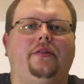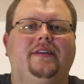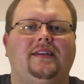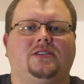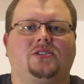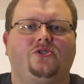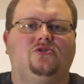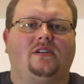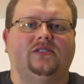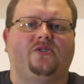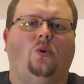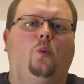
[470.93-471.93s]
These
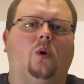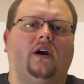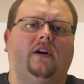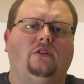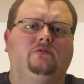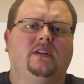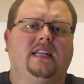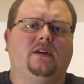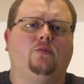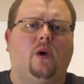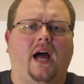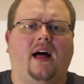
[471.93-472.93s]
drills work
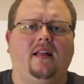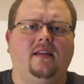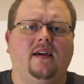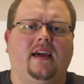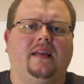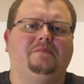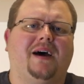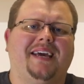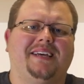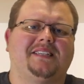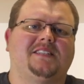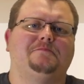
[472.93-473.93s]
really well, and
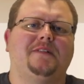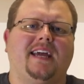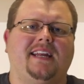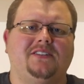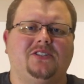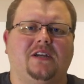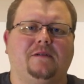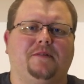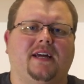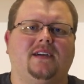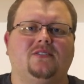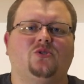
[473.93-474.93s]
by explaining to your
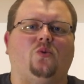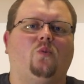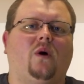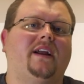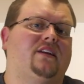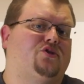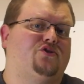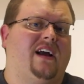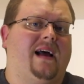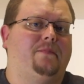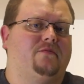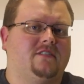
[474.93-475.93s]
players what a
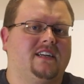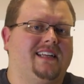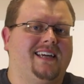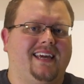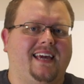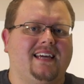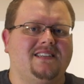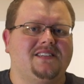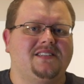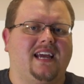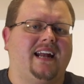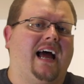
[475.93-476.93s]
trap really
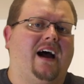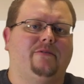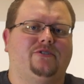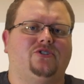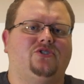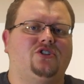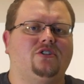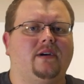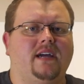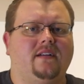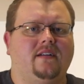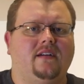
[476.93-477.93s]
is and how to
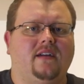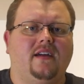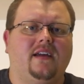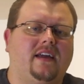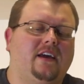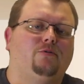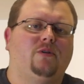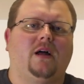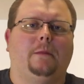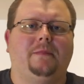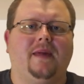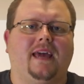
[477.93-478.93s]
do it, it
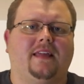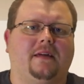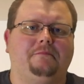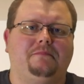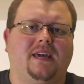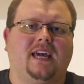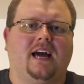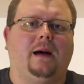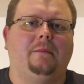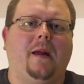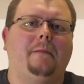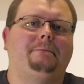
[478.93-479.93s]
will make them
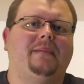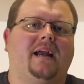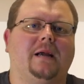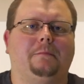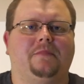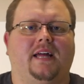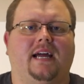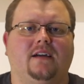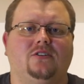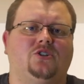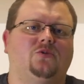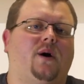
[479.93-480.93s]
become better
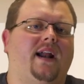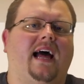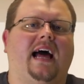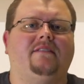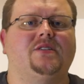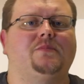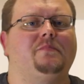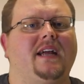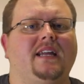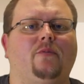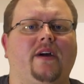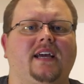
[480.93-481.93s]
players. You want to as
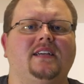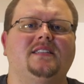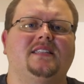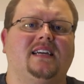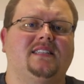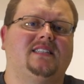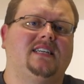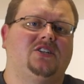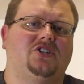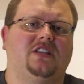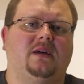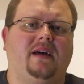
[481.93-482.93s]
many ways as
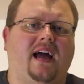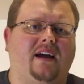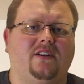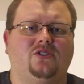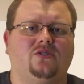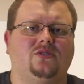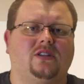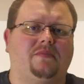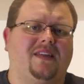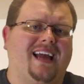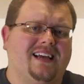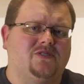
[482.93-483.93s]
teaching them how to do
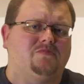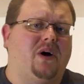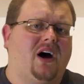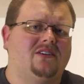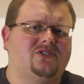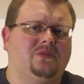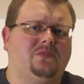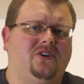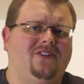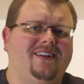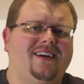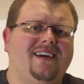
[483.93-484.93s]
something as
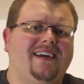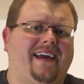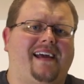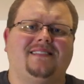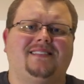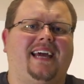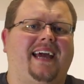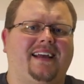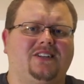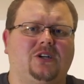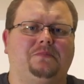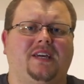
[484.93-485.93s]
possible, and
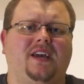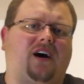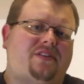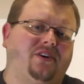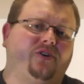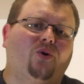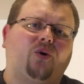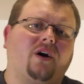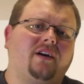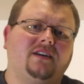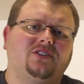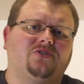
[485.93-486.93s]
tangibly on the
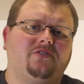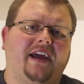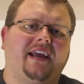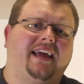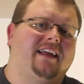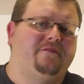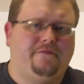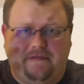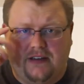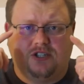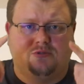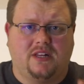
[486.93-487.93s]
court is great, and
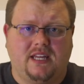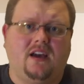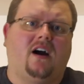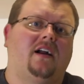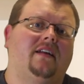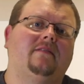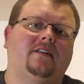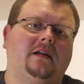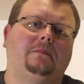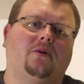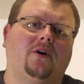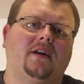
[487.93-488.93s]
visually on a
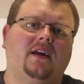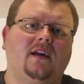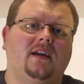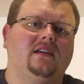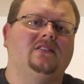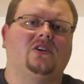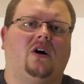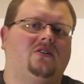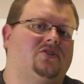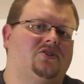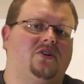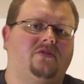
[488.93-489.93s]
clipboard is
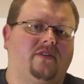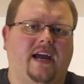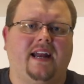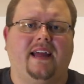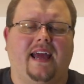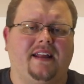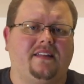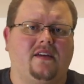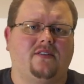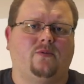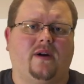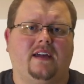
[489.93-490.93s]
also great, and
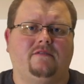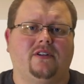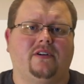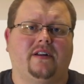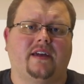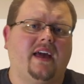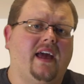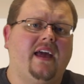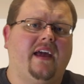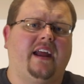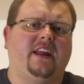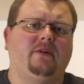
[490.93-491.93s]
another way of learning.
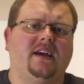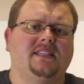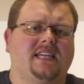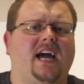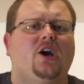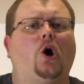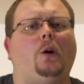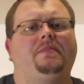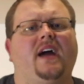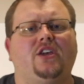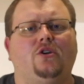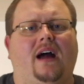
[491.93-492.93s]
Anyways, I
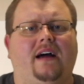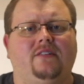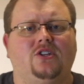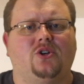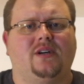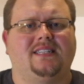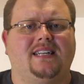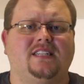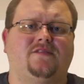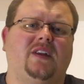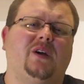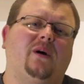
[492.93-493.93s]
hope that you have enjoyed
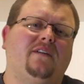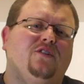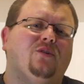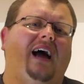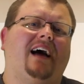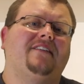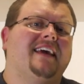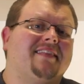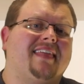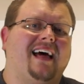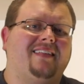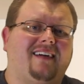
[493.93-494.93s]
today's video. If you have,
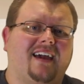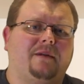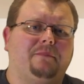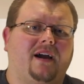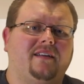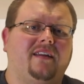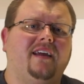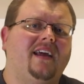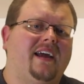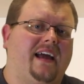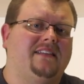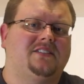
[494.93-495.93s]
hit that like button
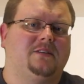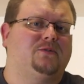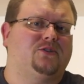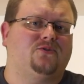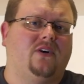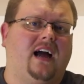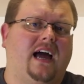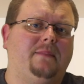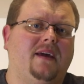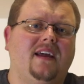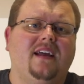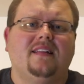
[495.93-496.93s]
and
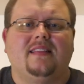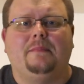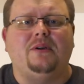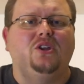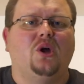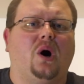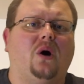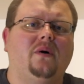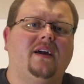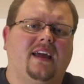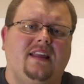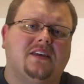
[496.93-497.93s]
subscribe. Let me
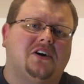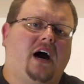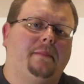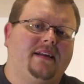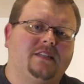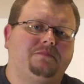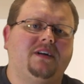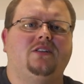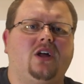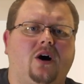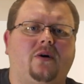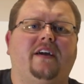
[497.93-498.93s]
know in the comments
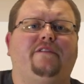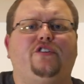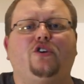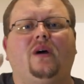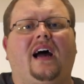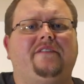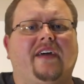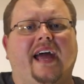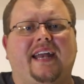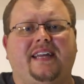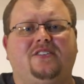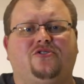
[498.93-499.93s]
below if you have
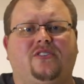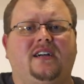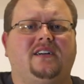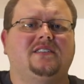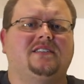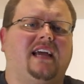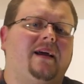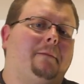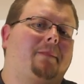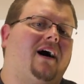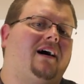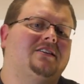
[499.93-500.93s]
any drills
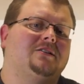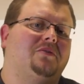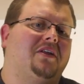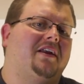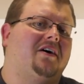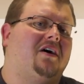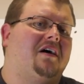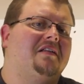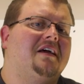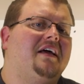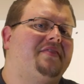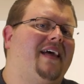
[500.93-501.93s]
possible at
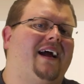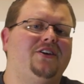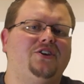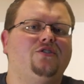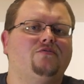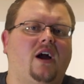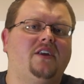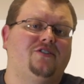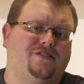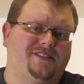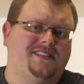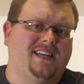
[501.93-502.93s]
all that you
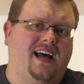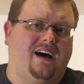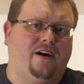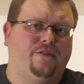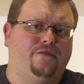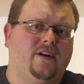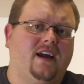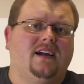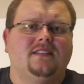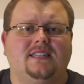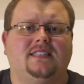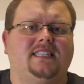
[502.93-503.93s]
run yourself
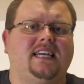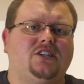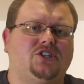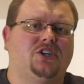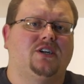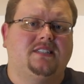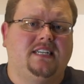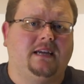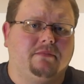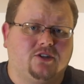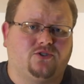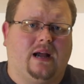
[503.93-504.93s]
to teach your
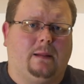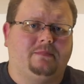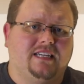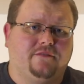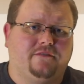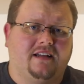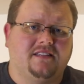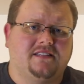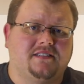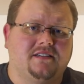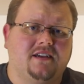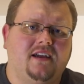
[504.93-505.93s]
team the trap
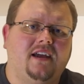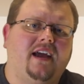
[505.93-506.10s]
defense.